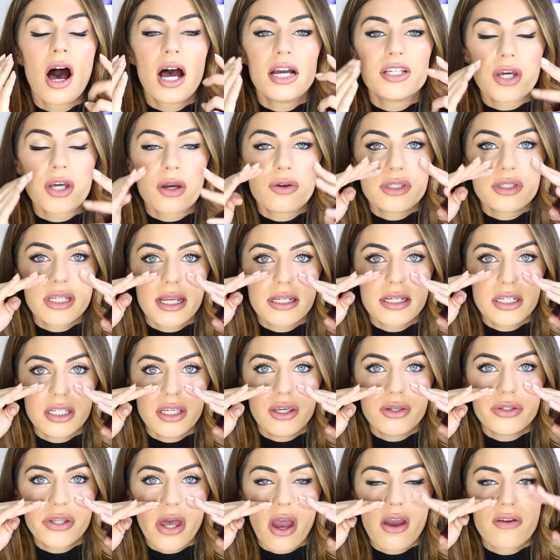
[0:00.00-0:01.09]
I don't tend to
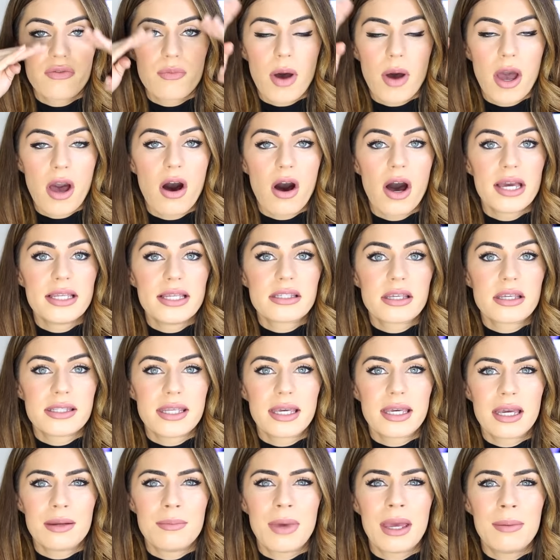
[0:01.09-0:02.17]
use it over my eyes because
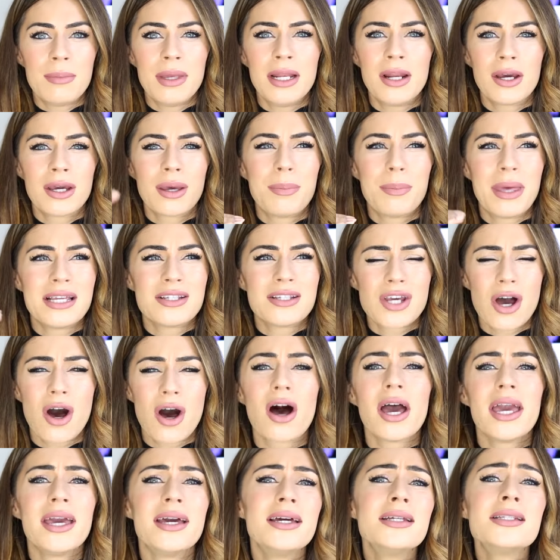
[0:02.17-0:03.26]
it can make me look a bit
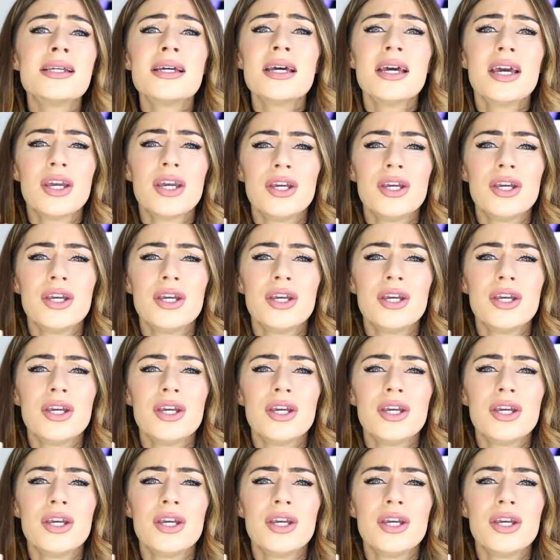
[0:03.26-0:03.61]
tired.